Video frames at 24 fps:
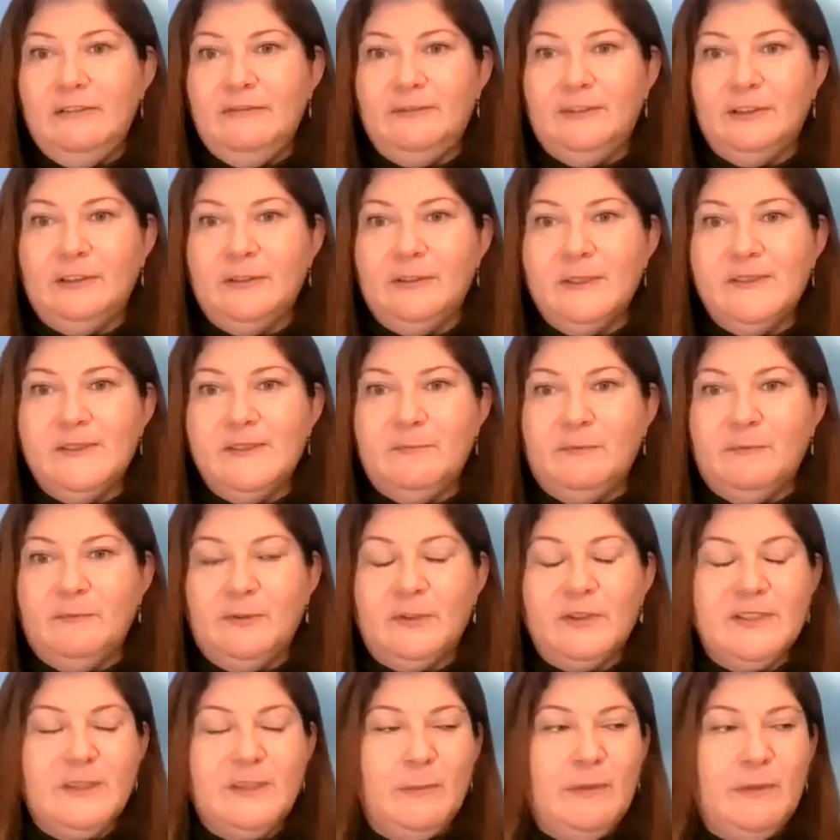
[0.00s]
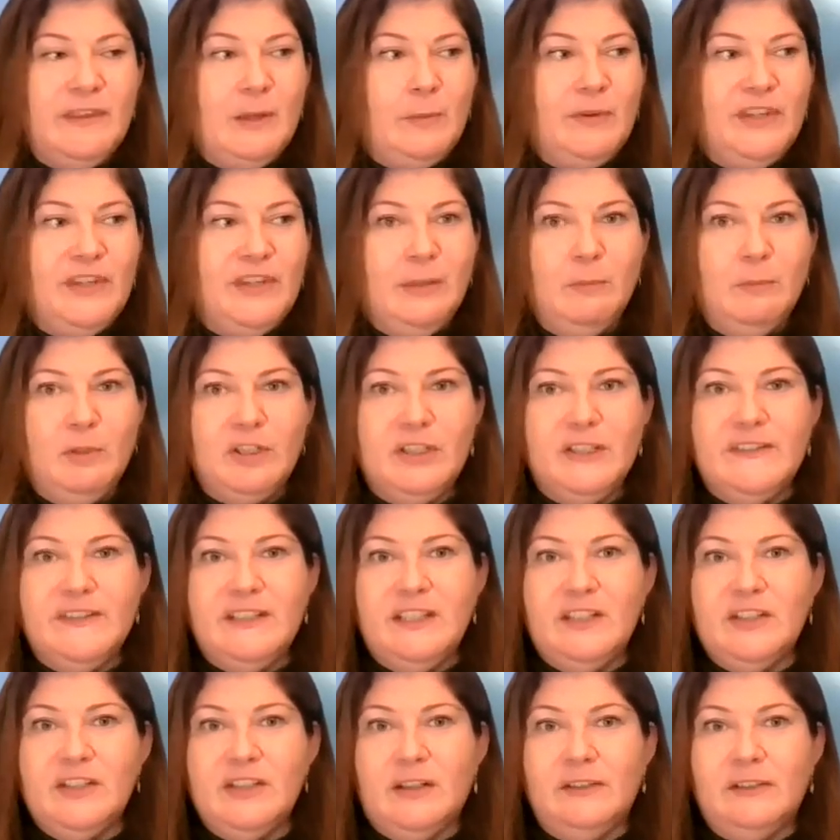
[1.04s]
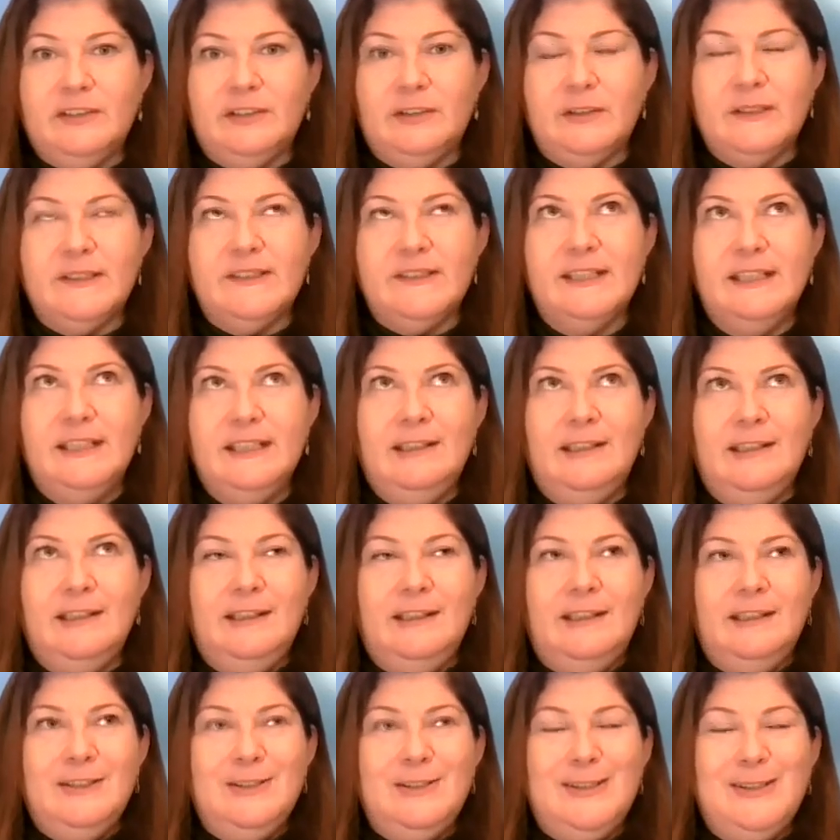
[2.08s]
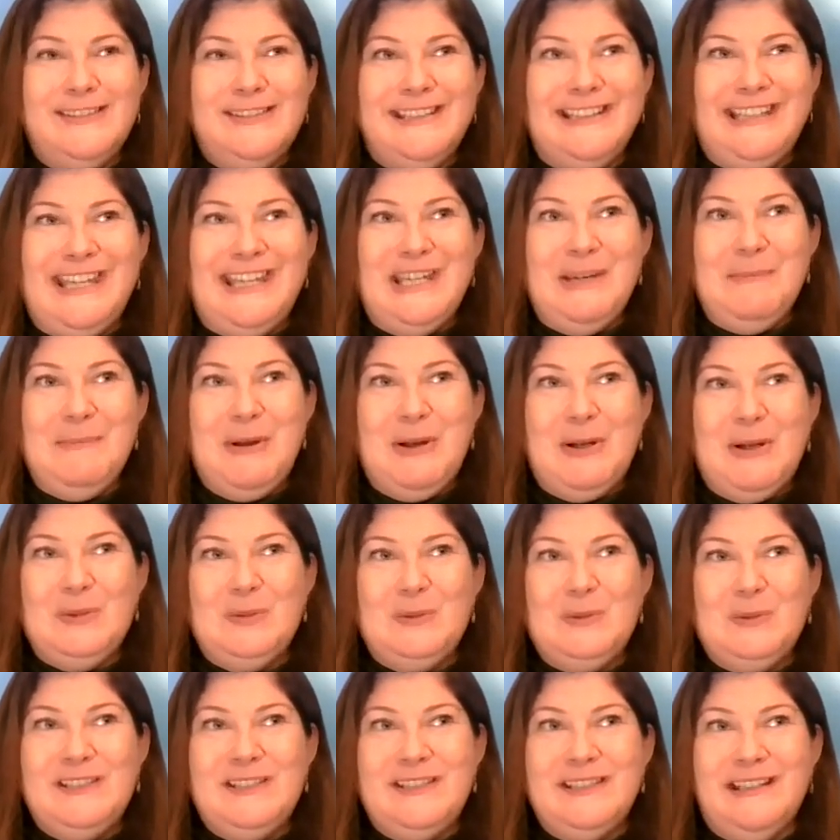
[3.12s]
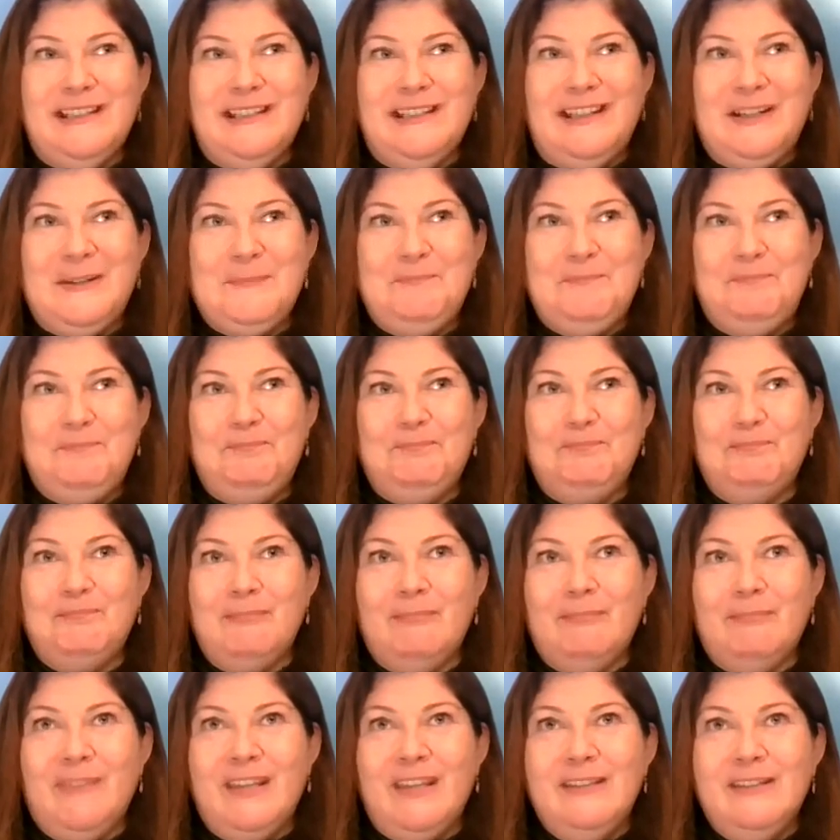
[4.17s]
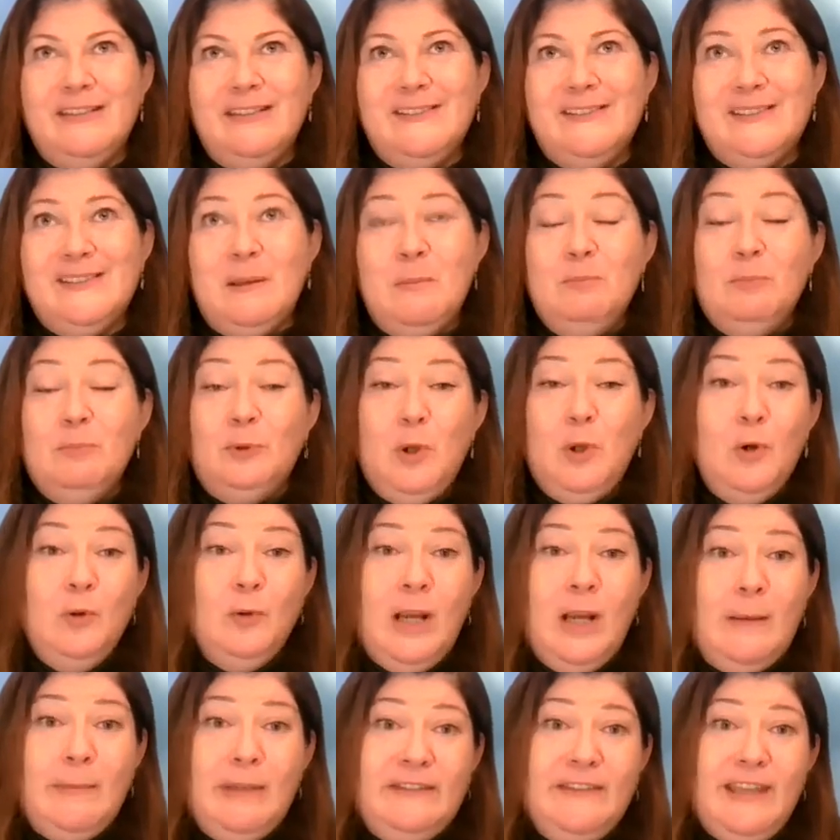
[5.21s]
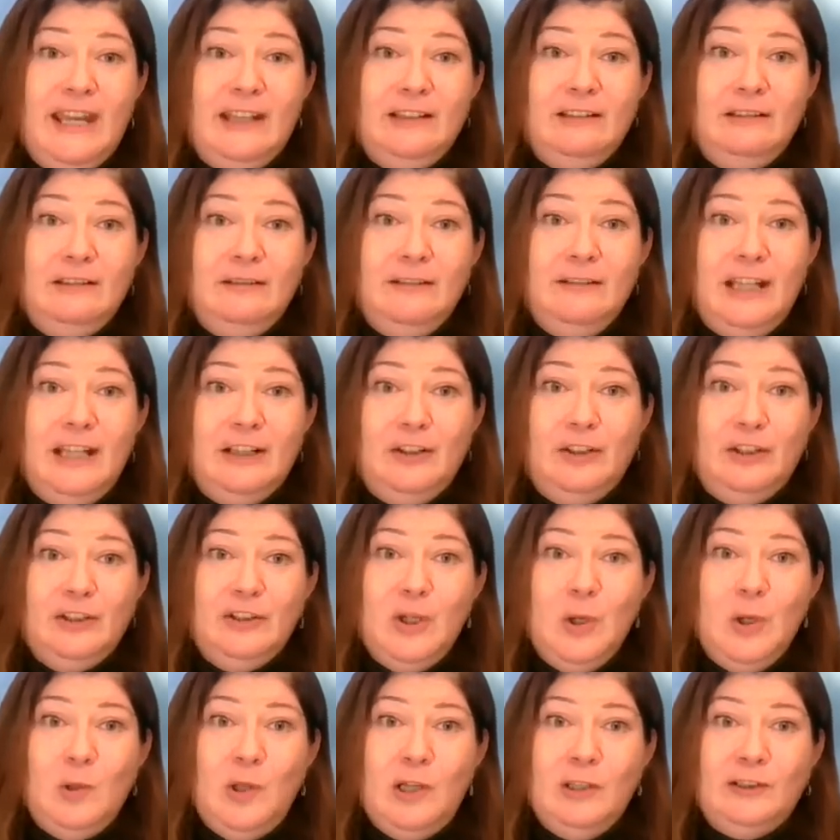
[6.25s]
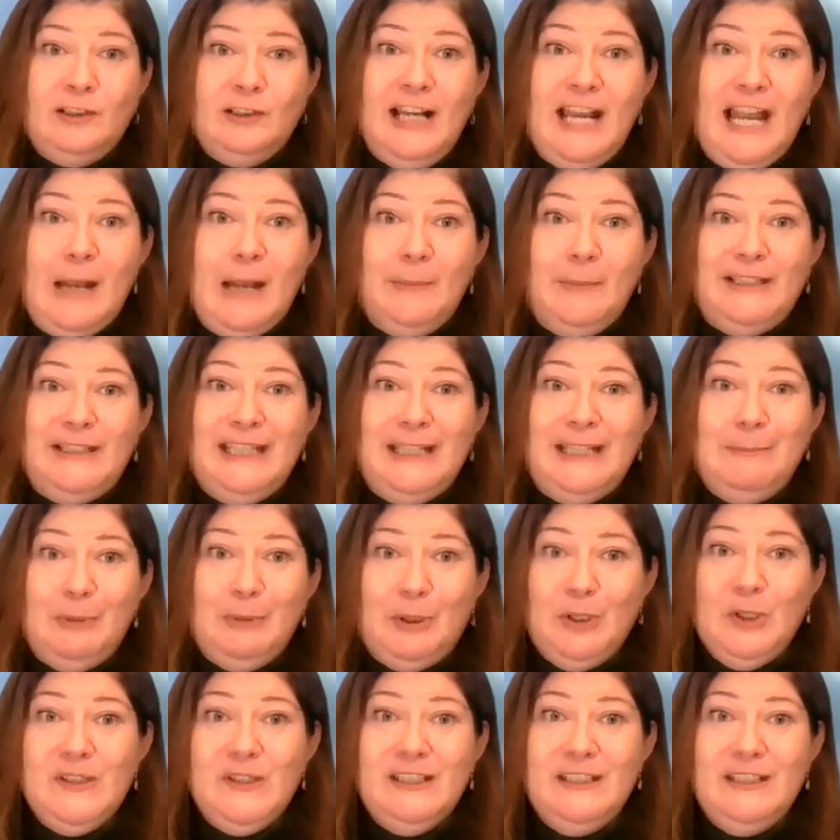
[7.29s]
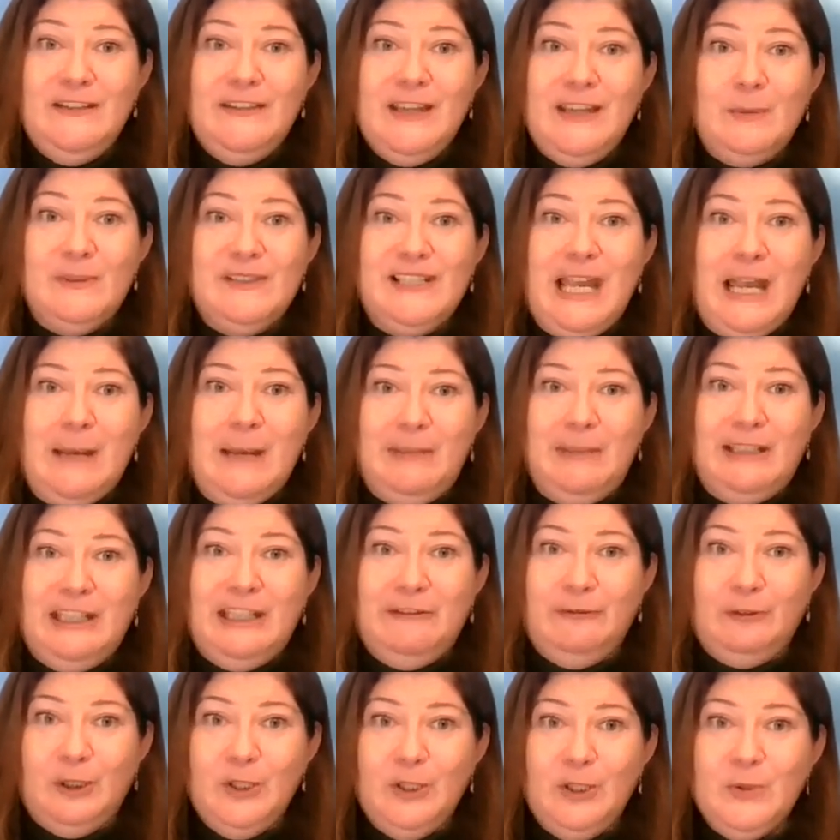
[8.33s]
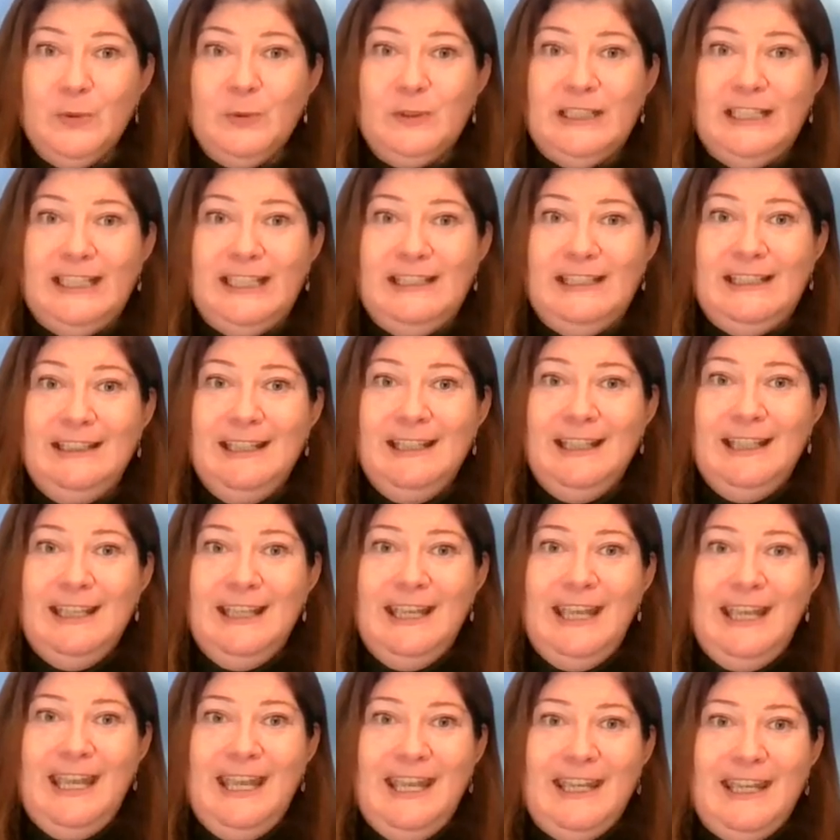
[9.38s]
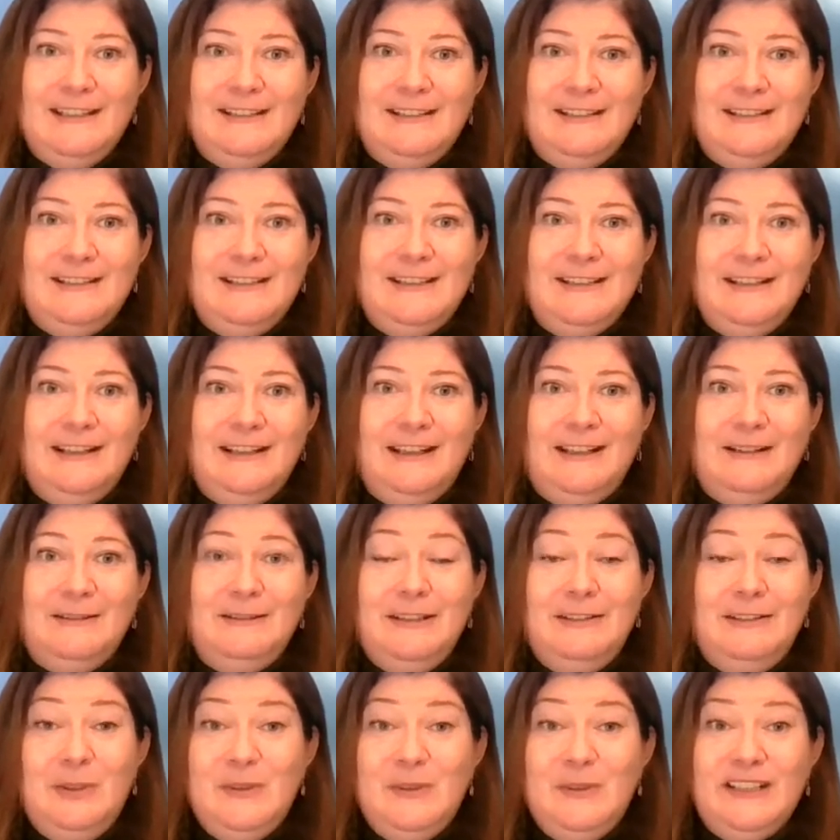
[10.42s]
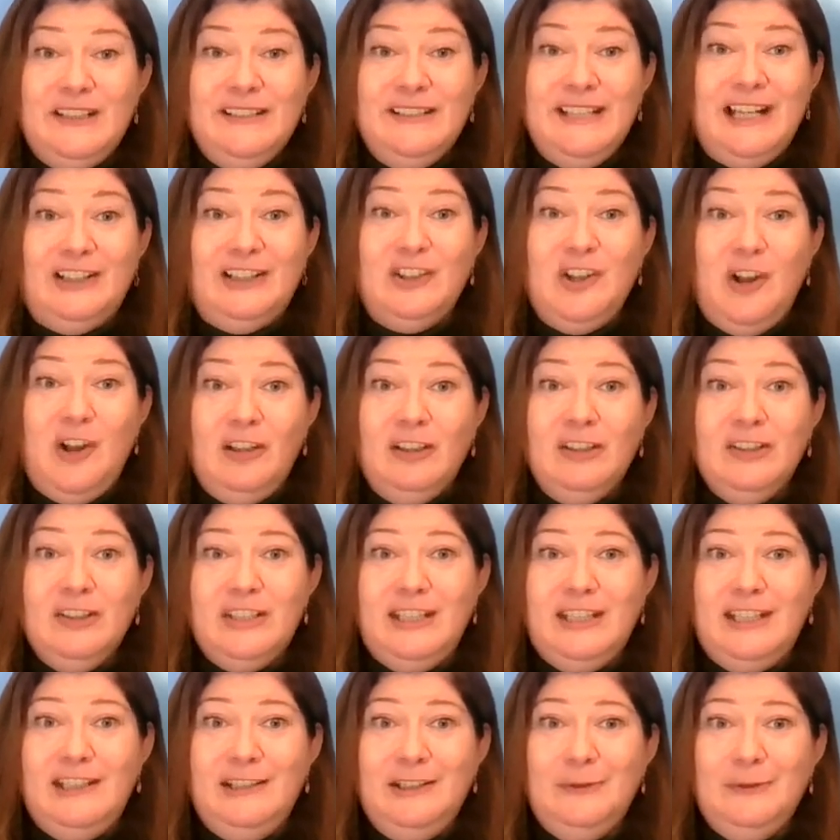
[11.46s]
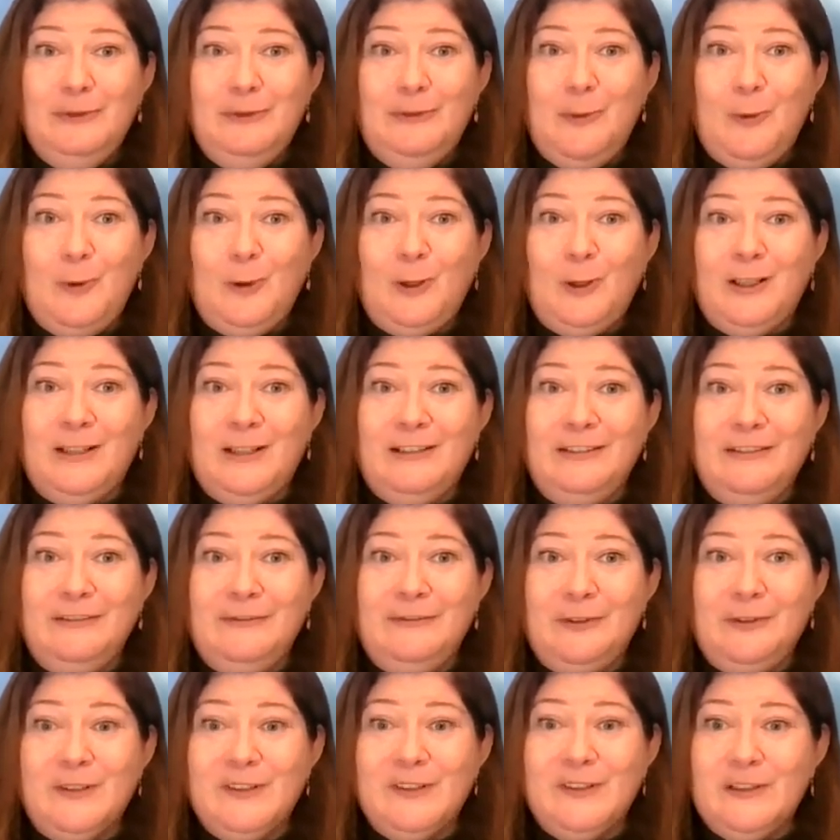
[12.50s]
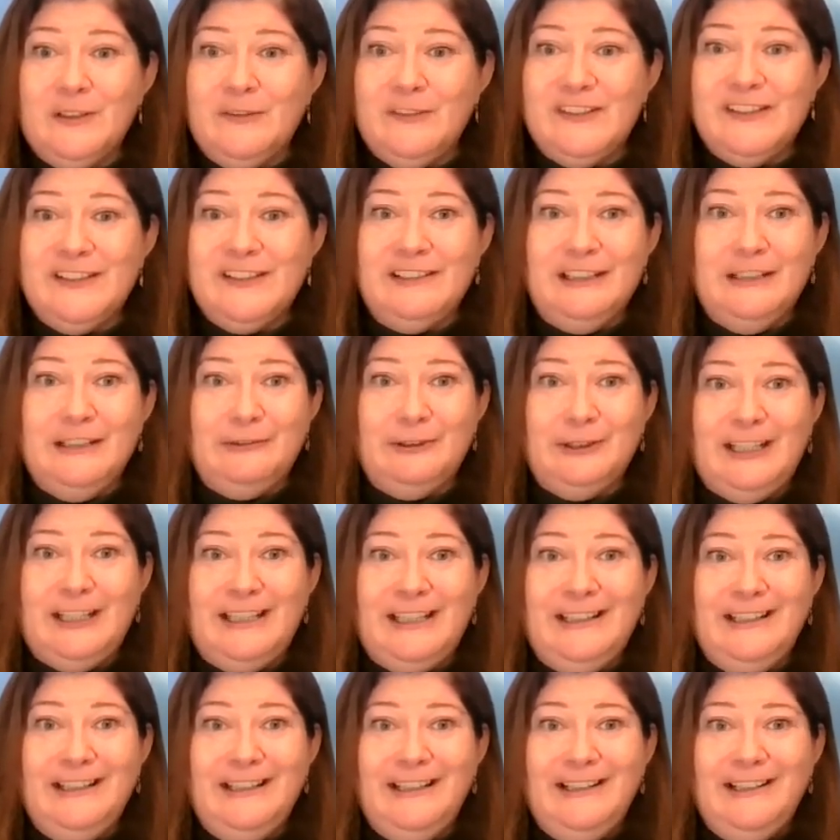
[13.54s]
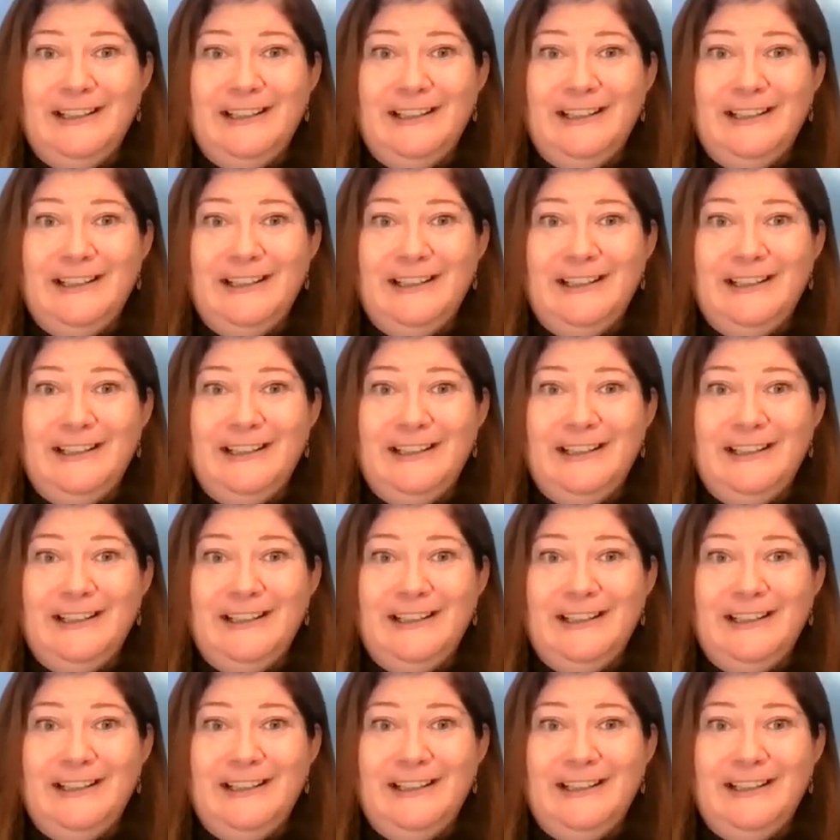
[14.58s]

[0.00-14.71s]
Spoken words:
for some of that with the emergency shelters, just thinking about some programming that could no longer happen in person and that was happening virtually, and using technology for service delivery